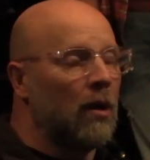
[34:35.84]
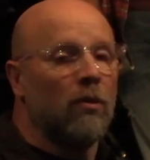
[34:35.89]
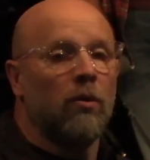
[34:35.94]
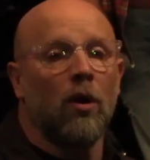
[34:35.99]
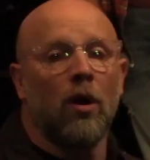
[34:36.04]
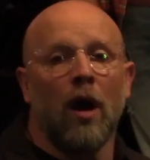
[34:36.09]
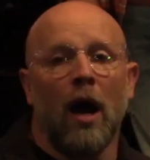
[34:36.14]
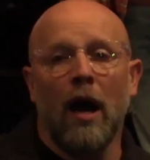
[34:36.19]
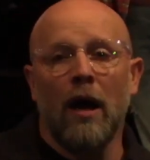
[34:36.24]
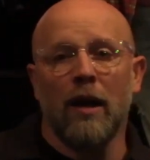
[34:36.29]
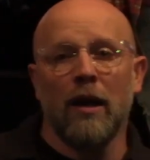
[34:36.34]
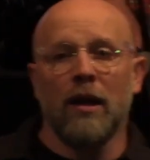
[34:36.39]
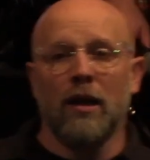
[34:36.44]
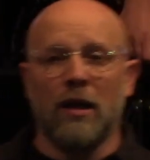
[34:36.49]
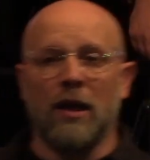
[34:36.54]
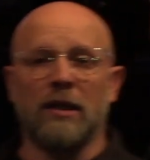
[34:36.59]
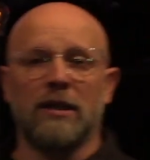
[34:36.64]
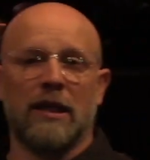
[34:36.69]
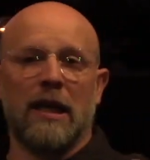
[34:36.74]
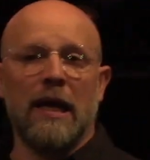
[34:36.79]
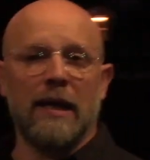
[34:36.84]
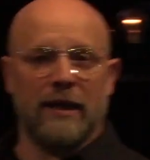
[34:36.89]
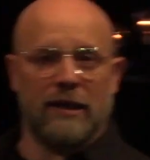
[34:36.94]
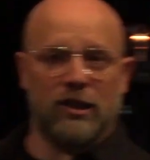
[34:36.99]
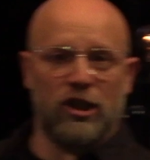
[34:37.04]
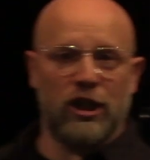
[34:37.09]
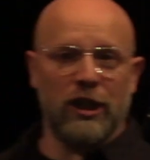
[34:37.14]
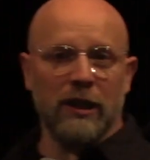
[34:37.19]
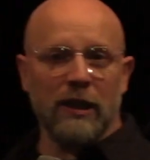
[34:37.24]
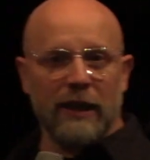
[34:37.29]
Well, it's kind of
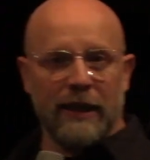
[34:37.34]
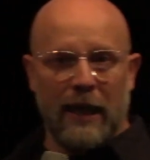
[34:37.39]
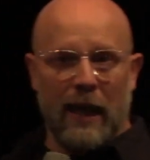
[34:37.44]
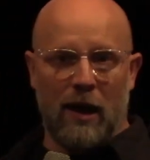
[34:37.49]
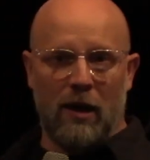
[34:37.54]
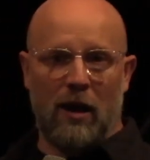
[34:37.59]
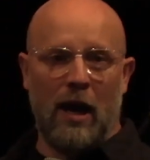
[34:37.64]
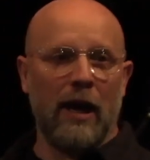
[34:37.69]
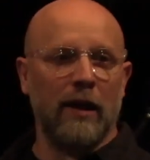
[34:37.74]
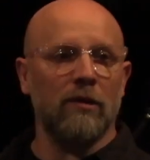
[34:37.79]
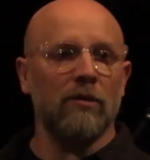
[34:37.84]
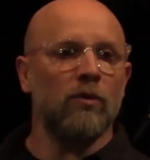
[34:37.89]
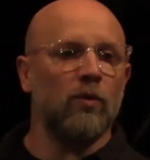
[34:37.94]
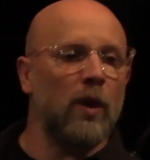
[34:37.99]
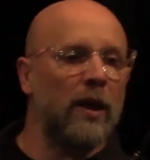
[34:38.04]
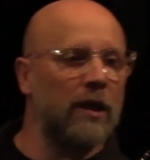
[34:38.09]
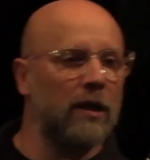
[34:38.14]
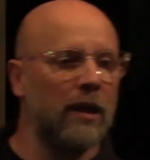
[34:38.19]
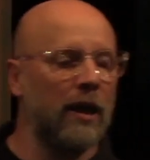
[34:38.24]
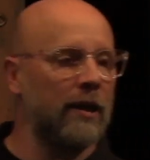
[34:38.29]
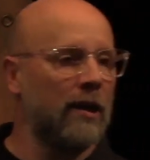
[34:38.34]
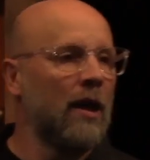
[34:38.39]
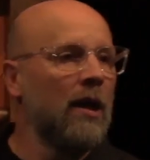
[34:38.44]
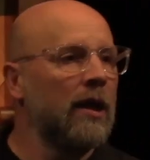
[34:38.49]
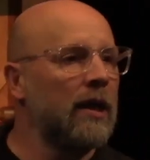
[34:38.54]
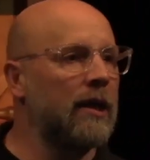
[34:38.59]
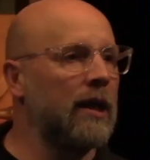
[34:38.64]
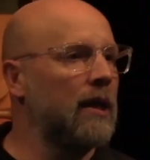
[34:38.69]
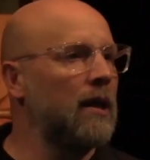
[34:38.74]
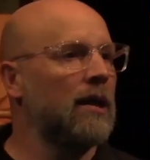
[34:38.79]
chilly out. I don't want to like
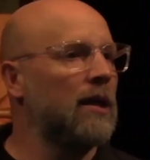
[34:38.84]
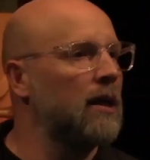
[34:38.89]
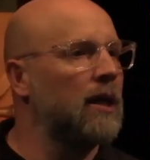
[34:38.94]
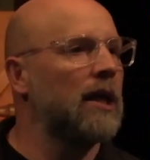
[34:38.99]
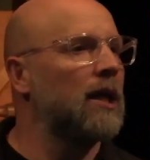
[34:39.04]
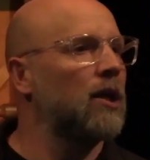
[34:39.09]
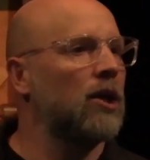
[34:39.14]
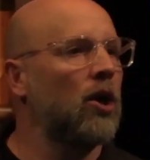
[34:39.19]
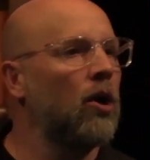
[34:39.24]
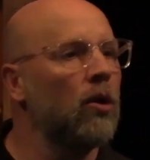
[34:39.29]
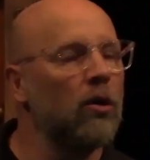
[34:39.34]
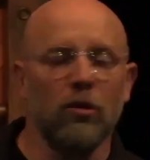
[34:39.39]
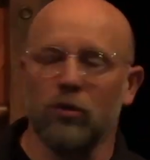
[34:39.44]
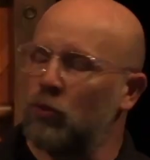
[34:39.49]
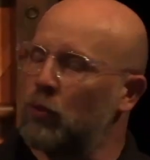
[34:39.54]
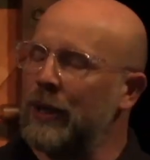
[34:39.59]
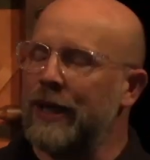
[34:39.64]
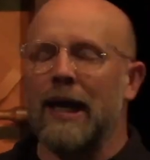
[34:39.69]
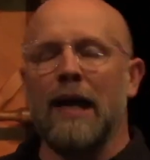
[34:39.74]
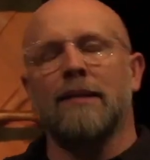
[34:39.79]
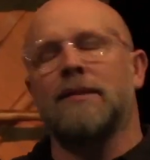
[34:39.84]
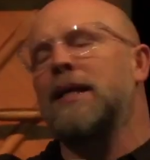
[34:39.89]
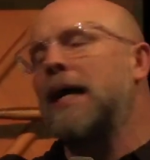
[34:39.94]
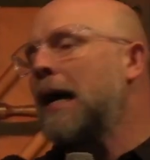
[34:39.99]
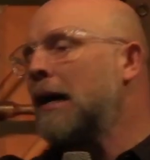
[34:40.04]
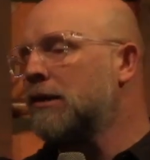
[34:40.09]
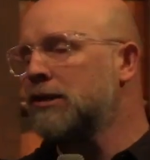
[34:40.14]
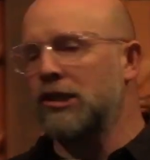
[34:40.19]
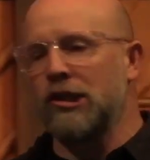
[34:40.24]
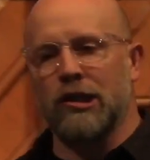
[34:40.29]
get a cold. We got
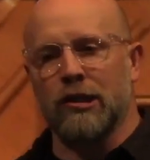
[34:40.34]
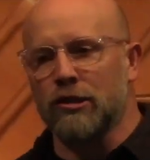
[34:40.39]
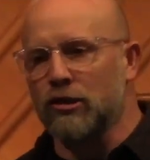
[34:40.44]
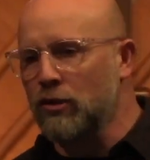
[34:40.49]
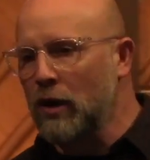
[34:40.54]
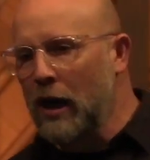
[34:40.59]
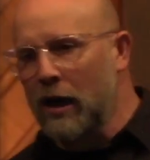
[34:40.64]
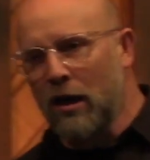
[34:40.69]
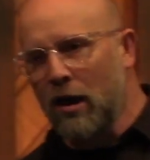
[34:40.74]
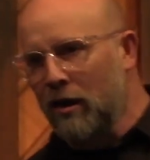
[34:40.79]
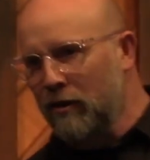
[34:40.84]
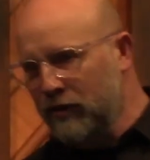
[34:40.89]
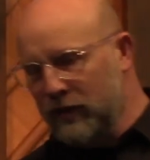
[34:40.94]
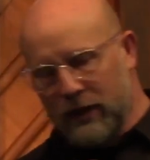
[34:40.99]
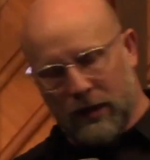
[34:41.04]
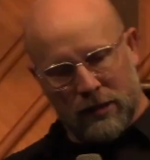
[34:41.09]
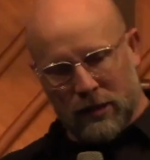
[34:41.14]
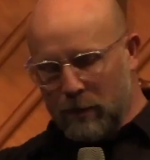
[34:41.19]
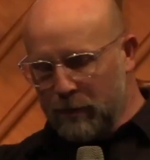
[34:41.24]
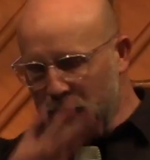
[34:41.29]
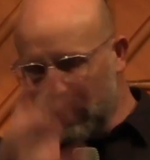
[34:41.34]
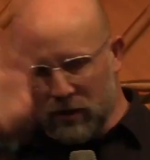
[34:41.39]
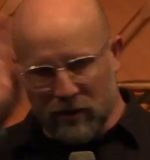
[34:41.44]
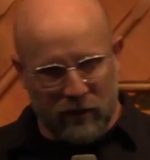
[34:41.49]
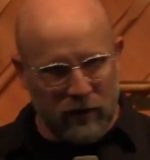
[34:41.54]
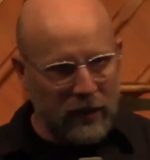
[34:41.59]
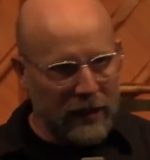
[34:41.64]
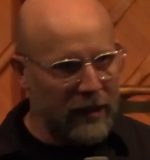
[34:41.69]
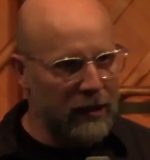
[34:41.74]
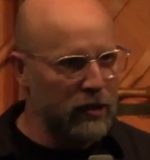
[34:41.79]
towels you can dry off in. It's a
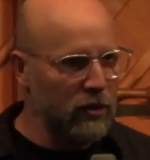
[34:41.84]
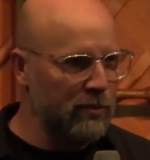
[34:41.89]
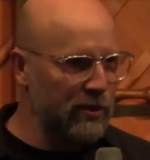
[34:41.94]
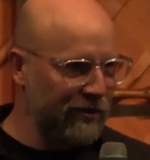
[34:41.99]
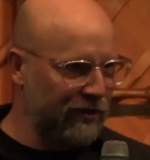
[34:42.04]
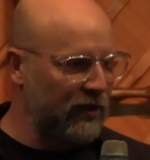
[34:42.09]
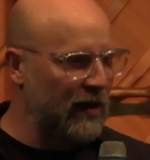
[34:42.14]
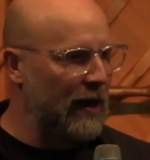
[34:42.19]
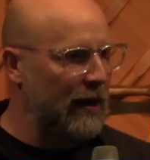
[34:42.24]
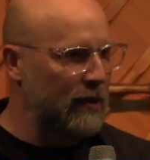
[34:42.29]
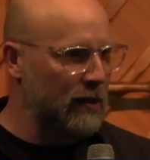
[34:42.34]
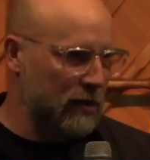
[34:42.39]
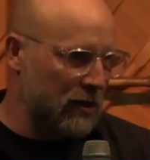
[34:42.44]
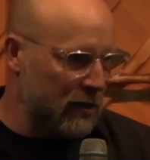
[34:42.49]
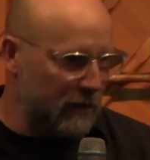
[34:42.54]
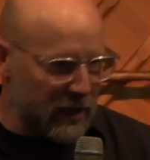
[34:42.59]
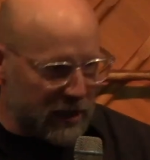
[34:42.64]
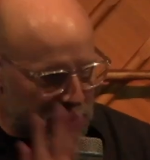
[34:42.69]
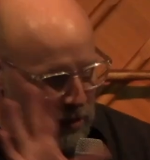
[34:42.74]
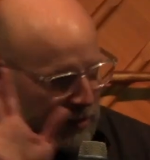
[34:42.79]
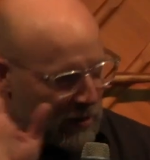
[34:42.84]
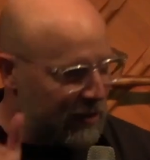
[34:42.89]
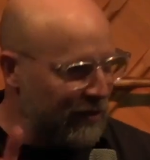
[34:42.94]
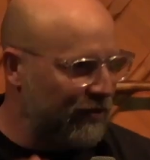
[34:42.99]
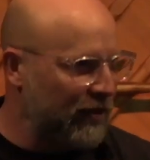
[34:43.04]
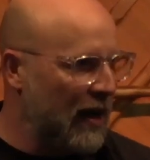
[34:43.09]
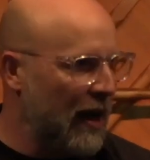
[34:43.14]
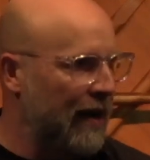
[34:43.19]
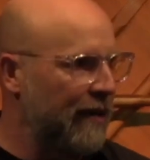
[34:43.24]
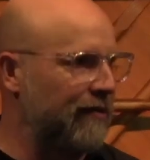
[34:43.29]
beautiful day. You'll be fine. It's going to be
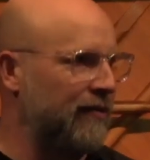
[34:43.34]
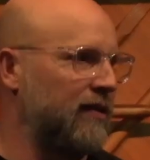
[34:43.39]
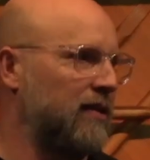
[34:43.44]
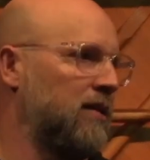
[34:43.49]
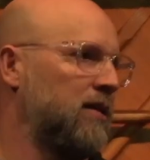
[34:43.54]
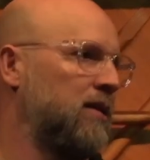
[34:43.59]
65.